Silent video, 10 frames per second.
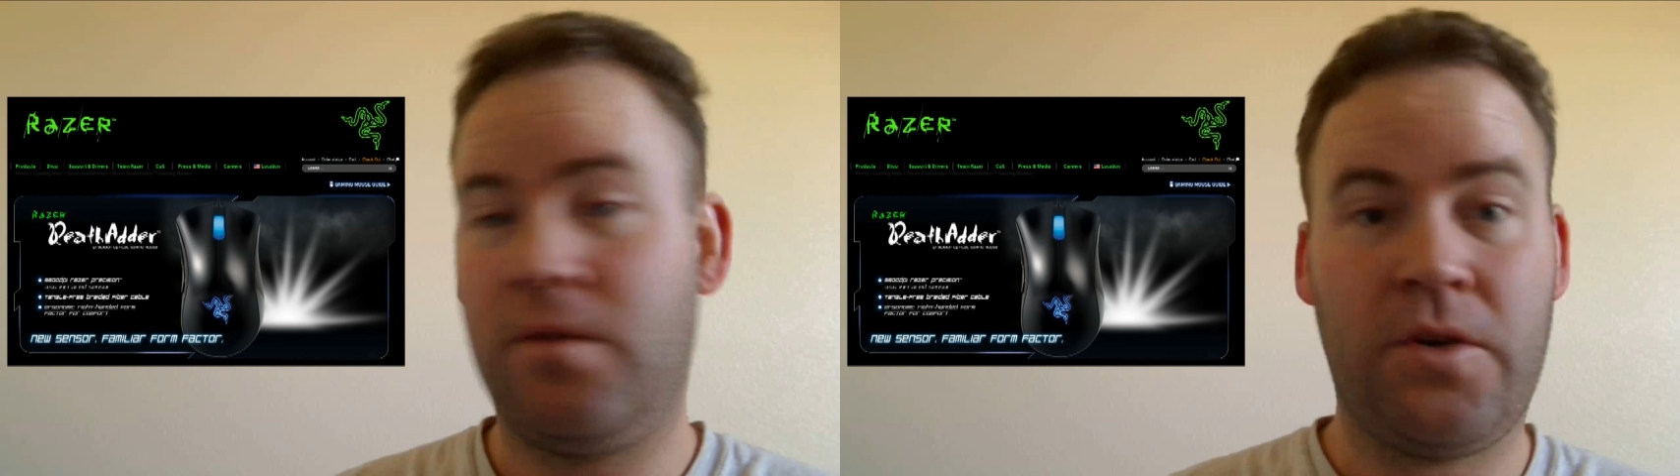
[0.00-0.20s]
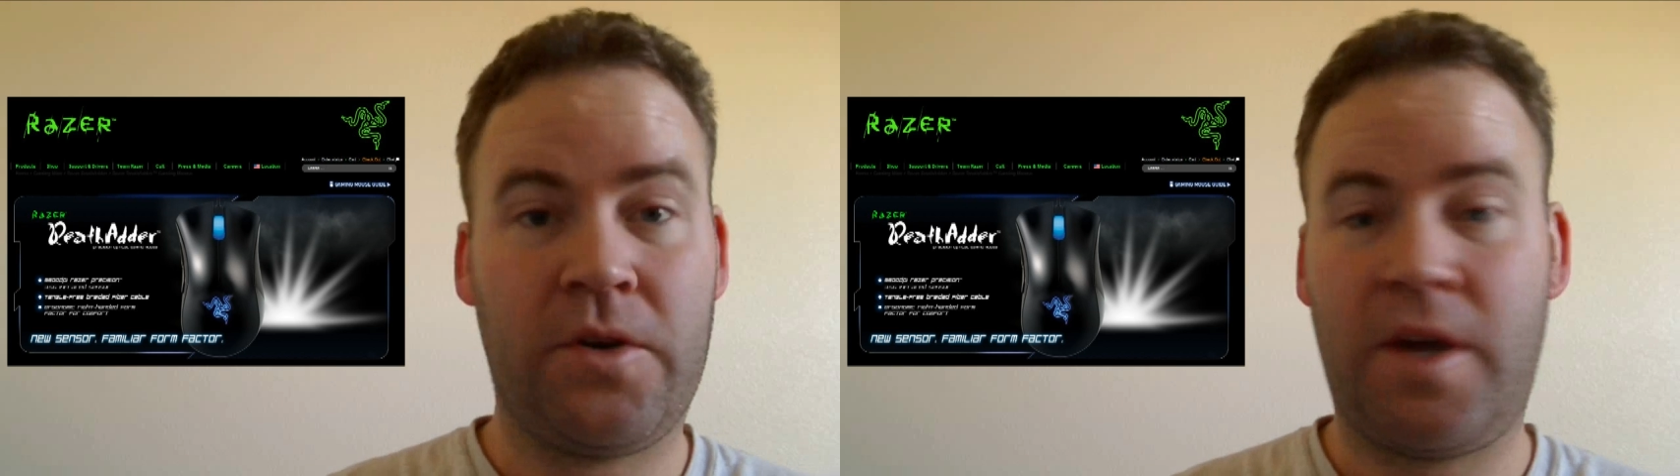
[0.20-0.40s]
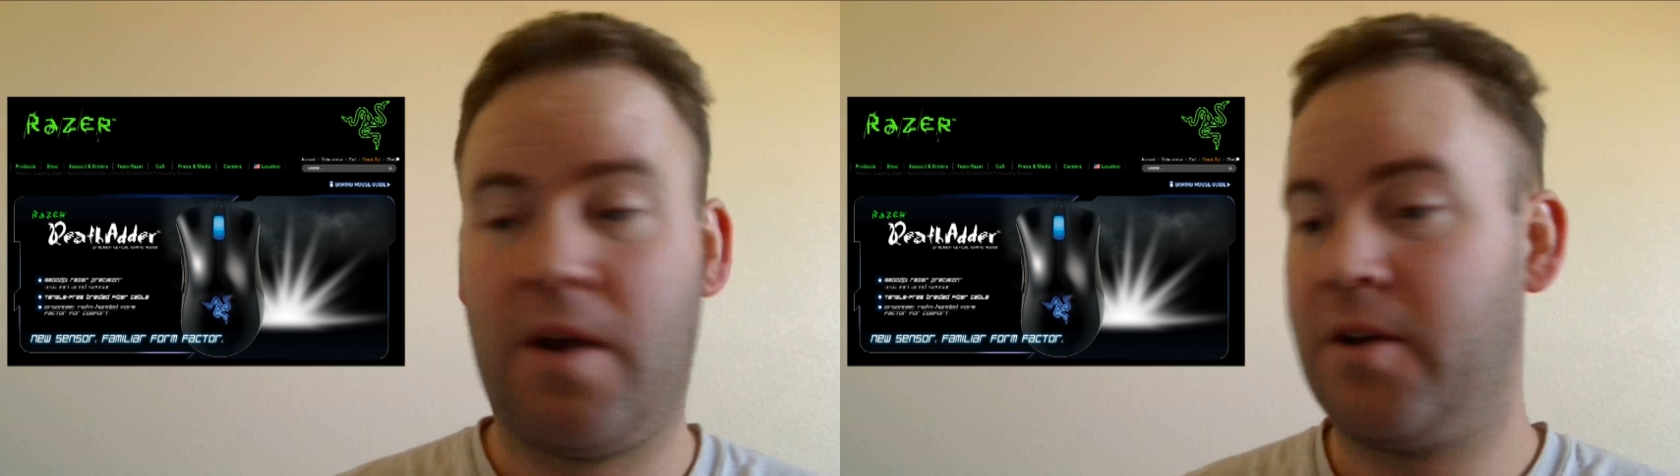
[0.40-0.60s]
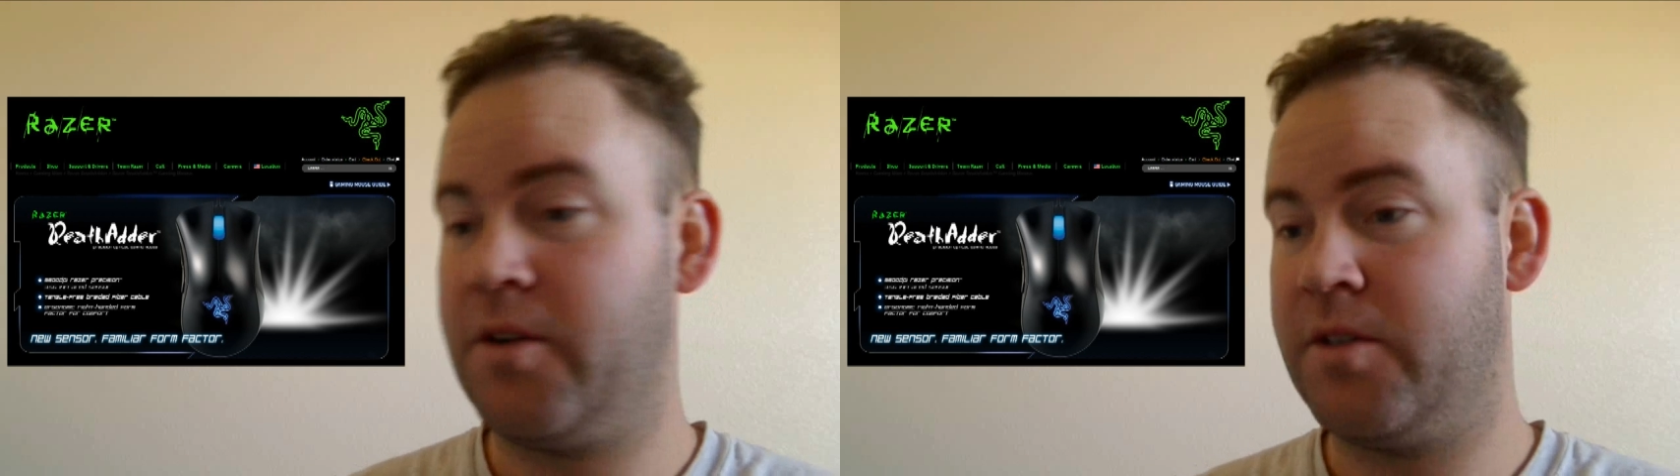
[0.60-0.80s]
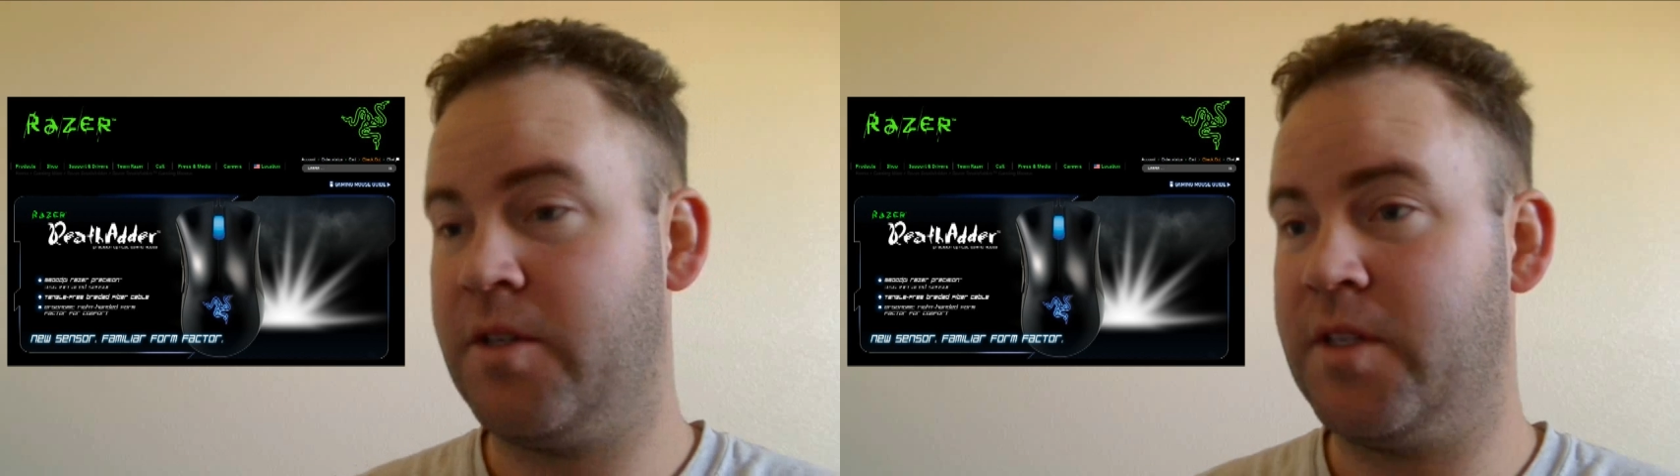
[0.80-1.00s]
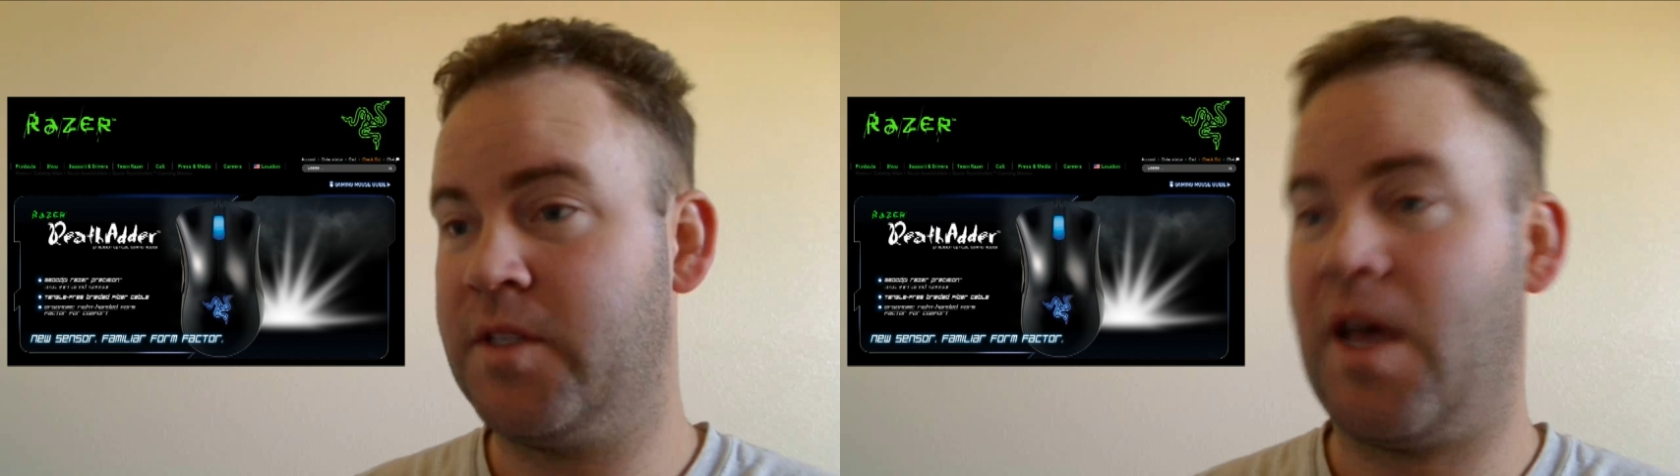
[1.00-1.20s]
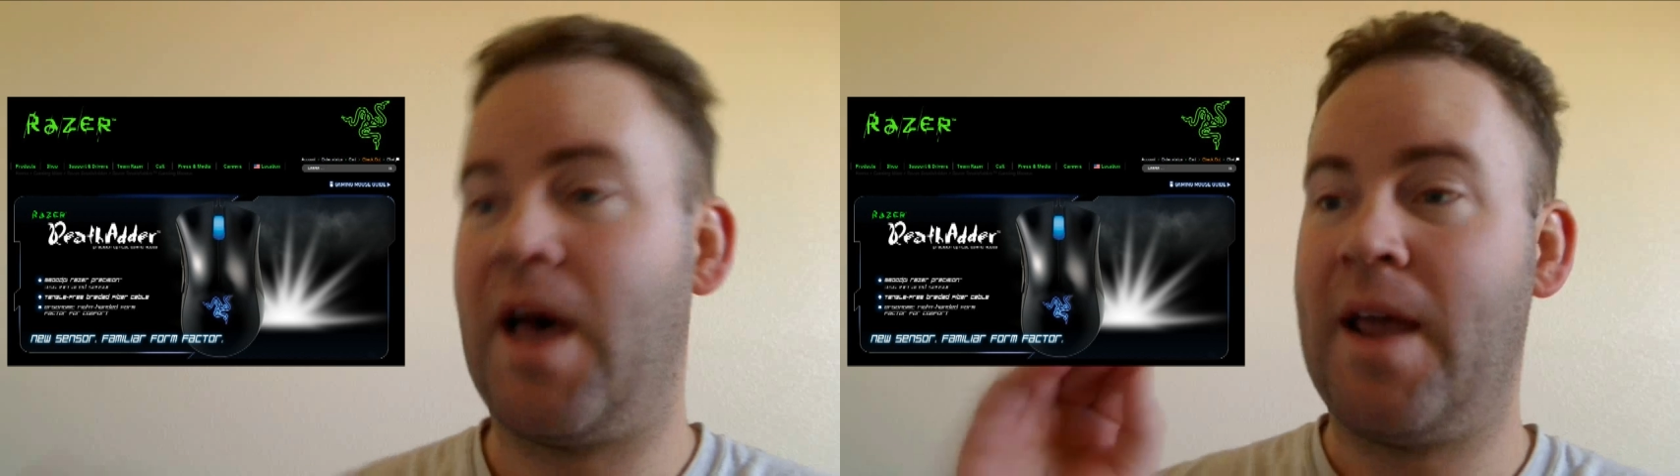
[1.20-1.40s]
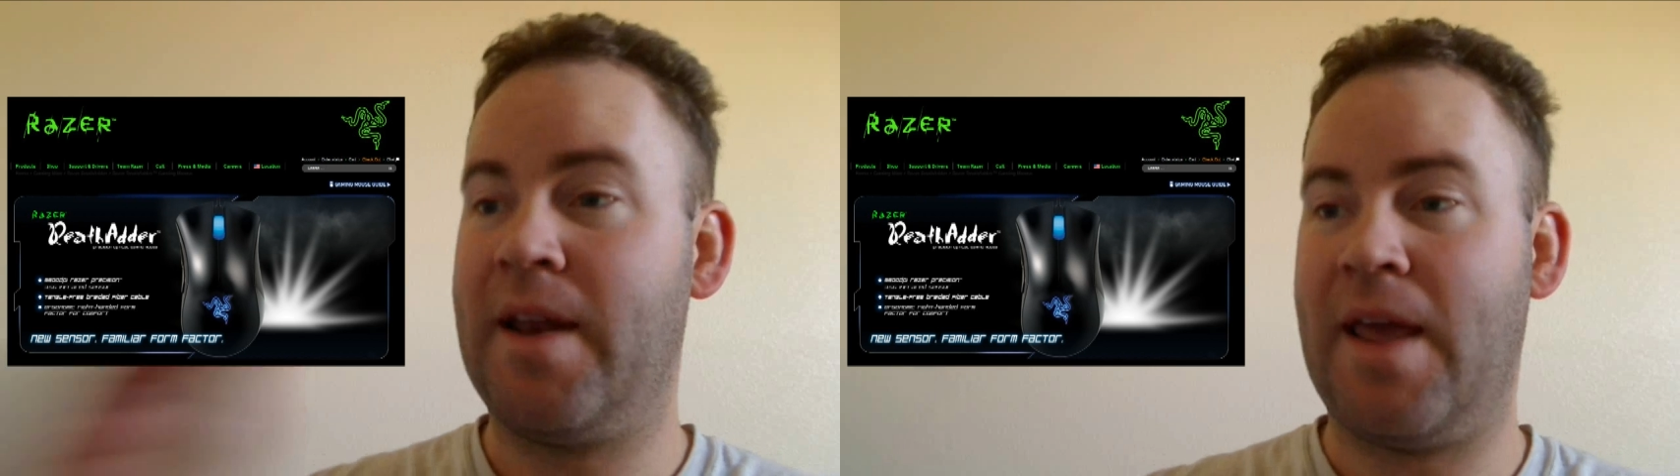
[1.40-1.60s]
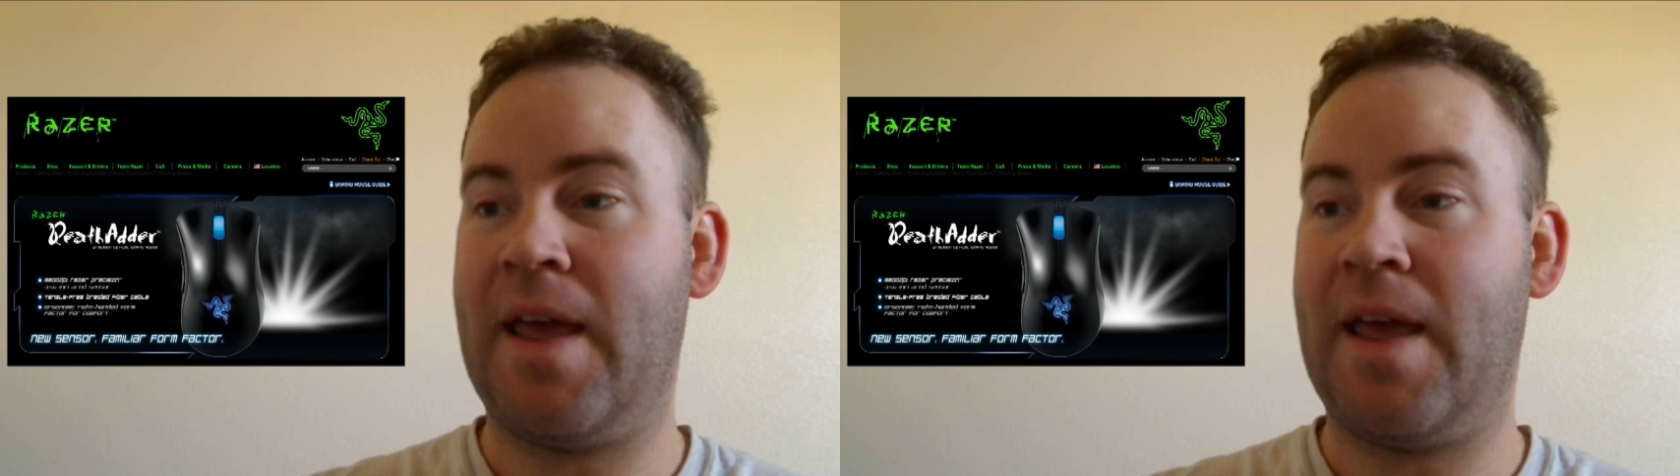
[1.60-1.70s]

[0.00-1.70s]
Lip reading: your character to the side